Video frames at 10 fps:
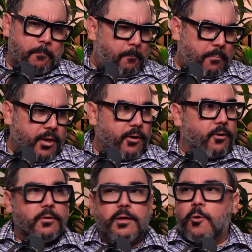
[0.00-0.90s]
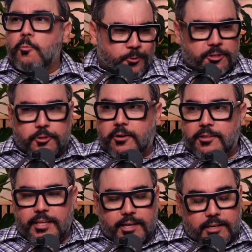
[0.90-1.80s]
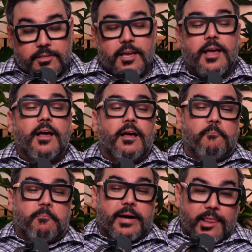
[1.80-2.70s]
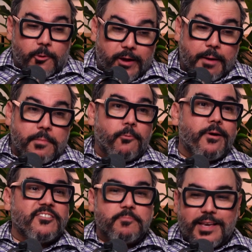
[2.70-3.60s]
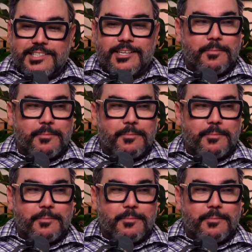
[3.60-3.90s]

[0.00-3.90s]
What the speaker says: meal with tortillas. By the way, my wife's Mexican